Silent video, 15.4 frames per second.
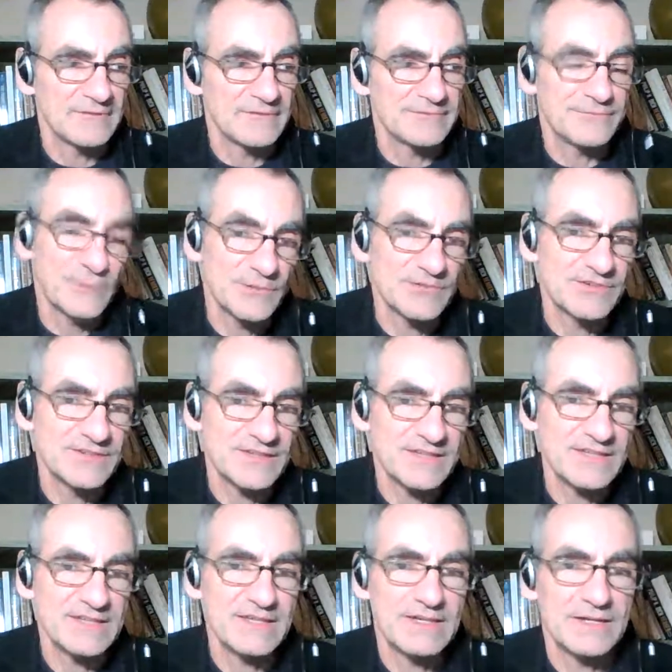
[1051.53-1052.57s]

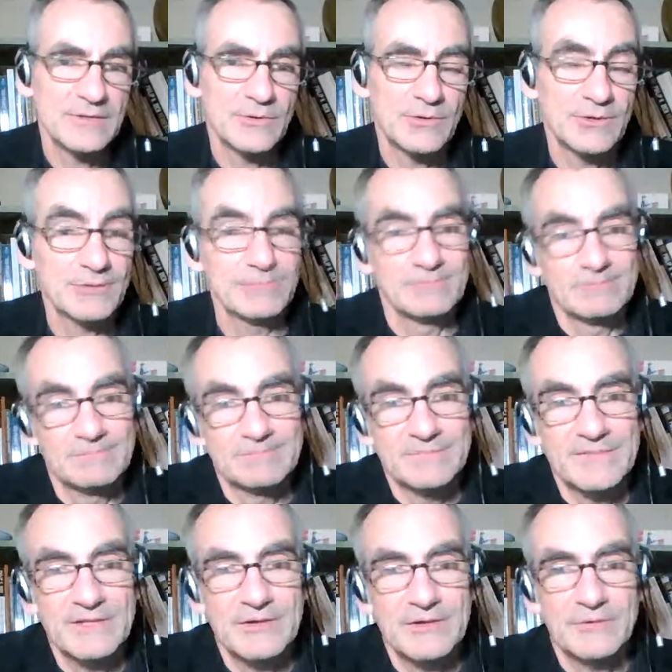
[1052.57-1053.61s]
fortunately, or
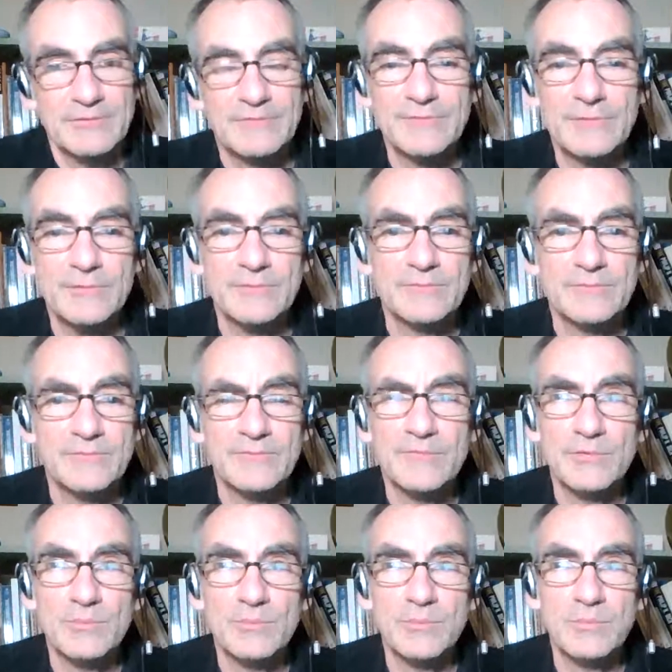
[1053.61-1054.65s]
you know, for
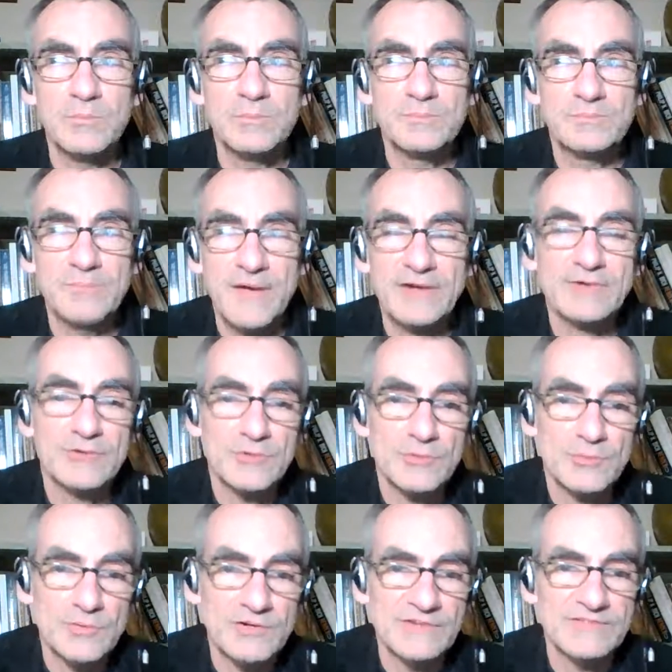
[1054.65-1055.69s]
for better or
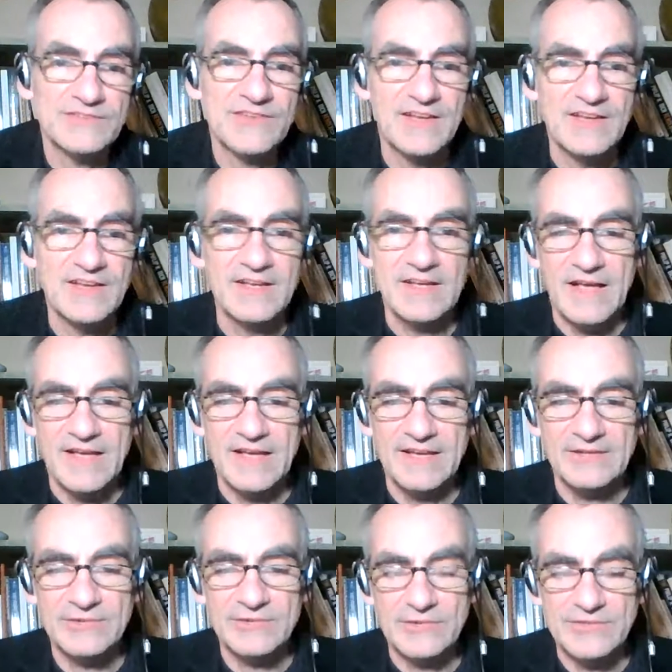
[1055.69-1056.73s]
worse,
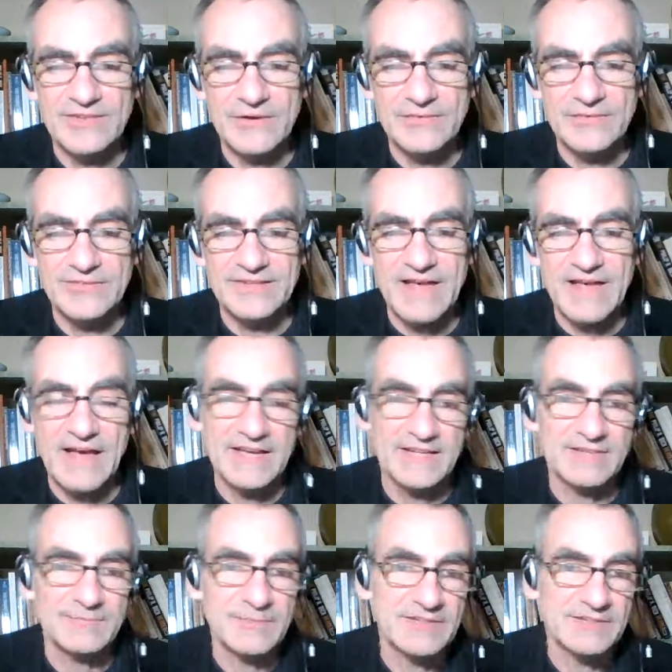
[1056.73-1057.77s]
it turns out that
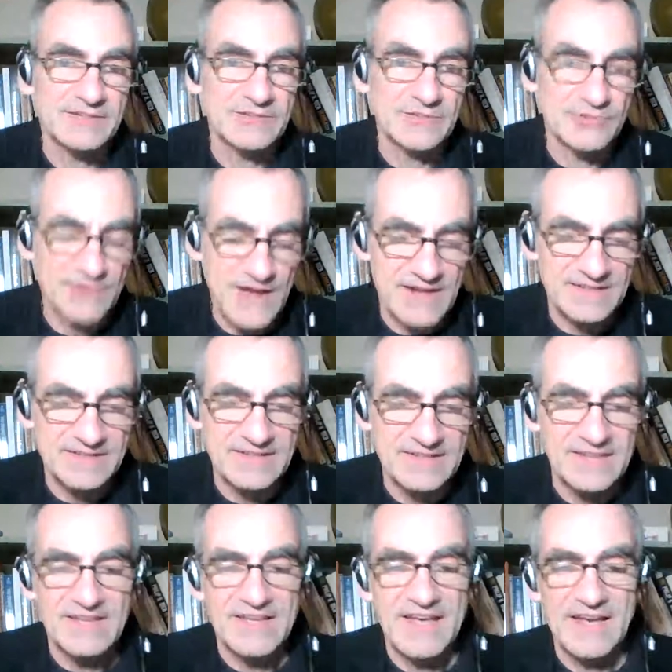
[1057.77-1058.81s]
INFP is correct
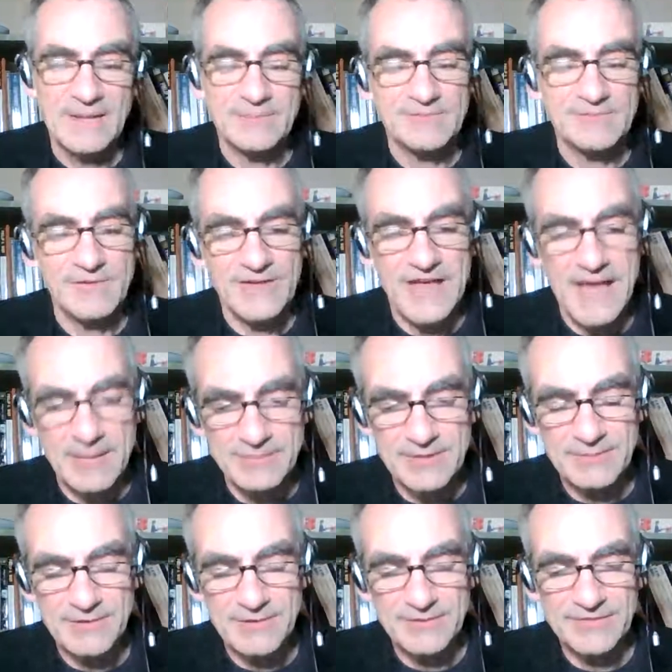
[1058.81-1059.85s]
and I'm very happy
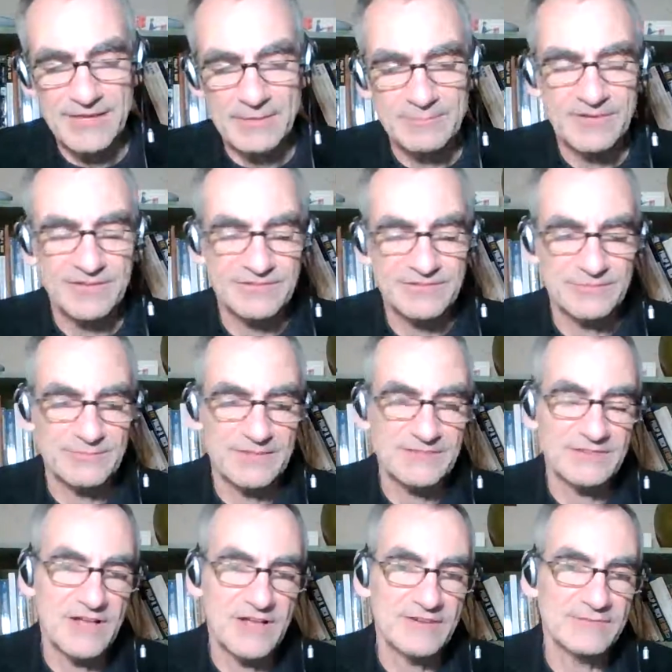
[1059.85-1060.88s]
about that because it means
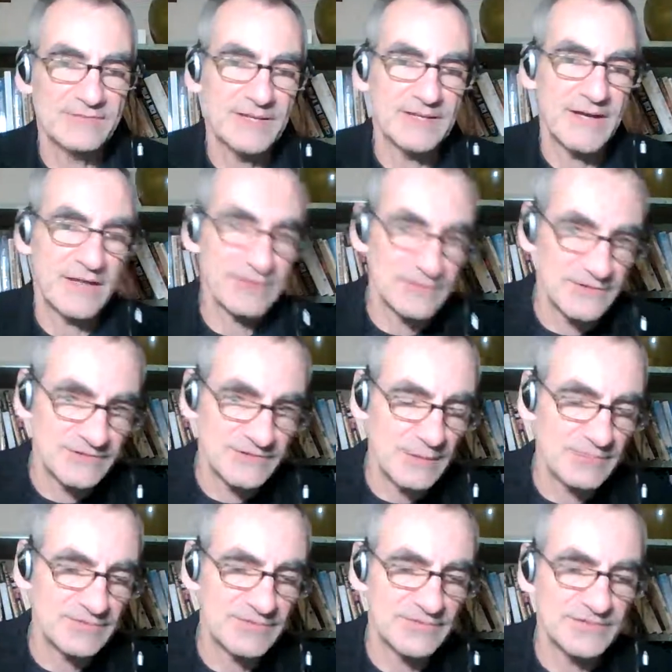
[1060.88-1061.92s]
a lot of my other
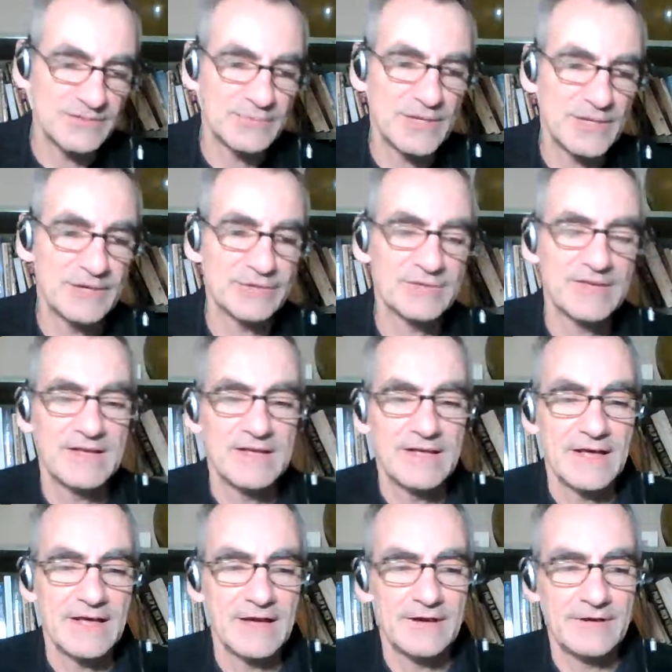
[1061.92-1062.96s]
assumptions about
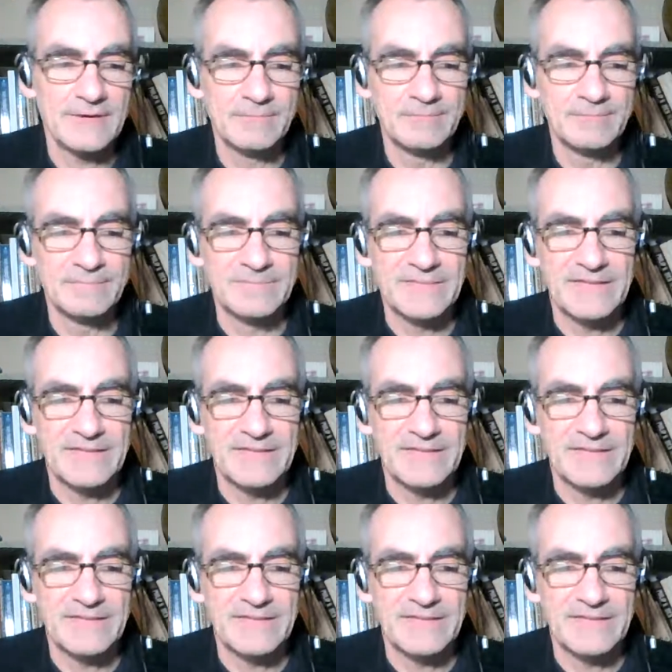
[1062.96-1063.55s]
um,